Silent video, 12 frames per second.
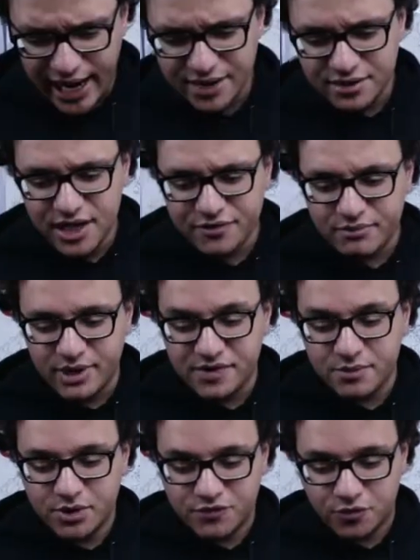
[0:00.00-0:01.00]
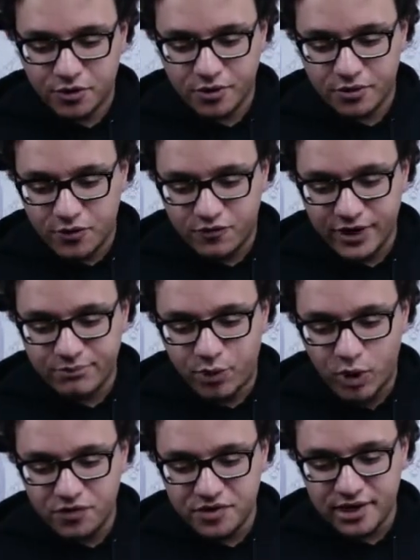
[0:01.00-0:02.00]
I had never met them before, but find
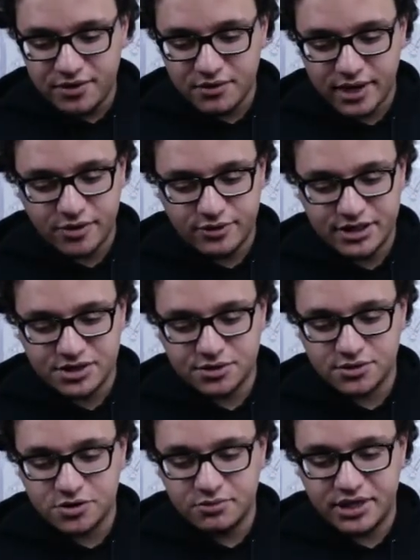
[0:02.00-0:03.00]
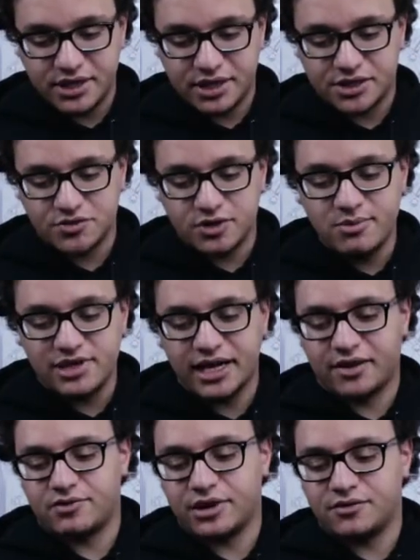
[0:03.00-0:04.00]
both Ethan and Grayson to be extremely
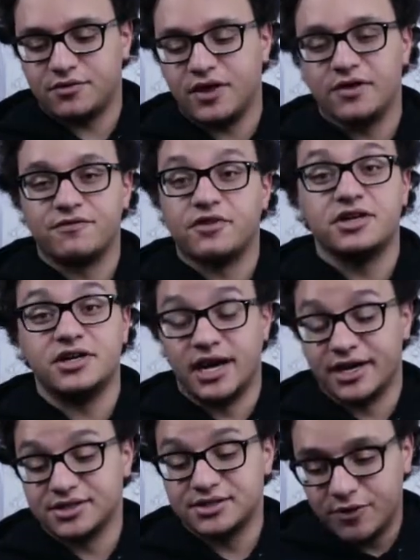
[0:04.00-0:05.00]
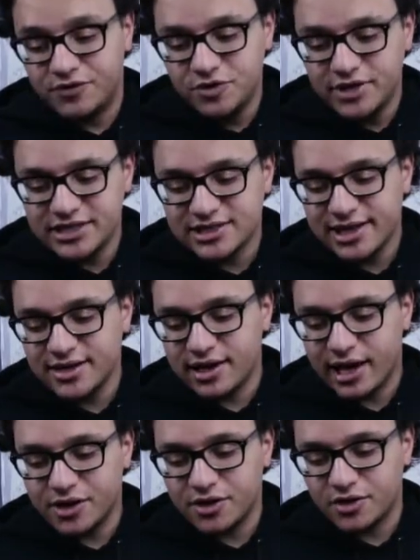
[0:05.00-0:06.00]
attractive and funny guys. A few days later,
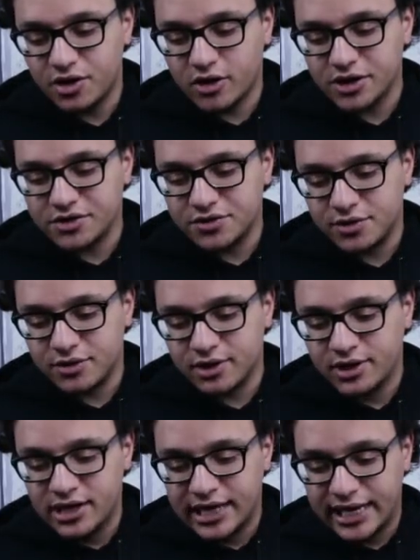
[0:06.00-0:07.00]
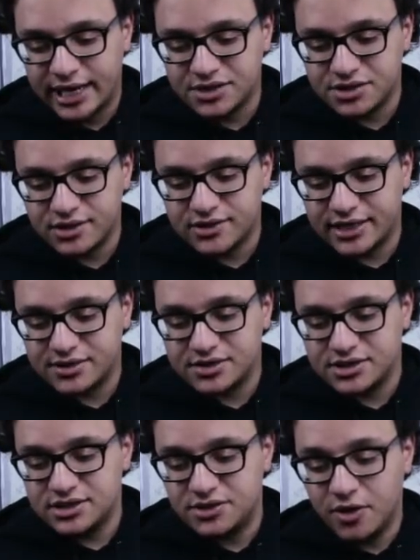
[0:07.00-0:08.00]
I heard a knock at the door and answered and to
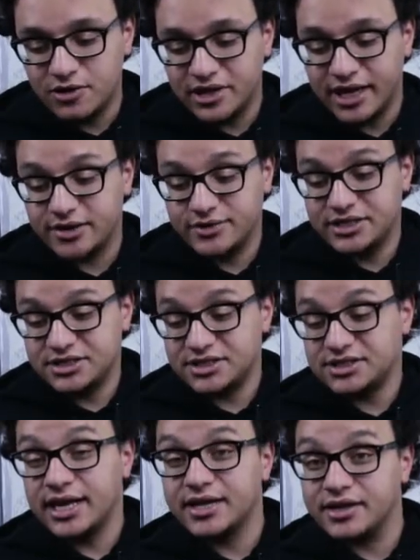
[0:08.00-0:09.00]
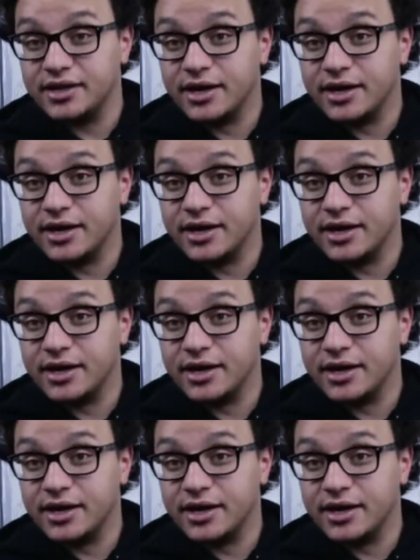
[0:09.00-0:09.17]
see Dolan and Grayson standing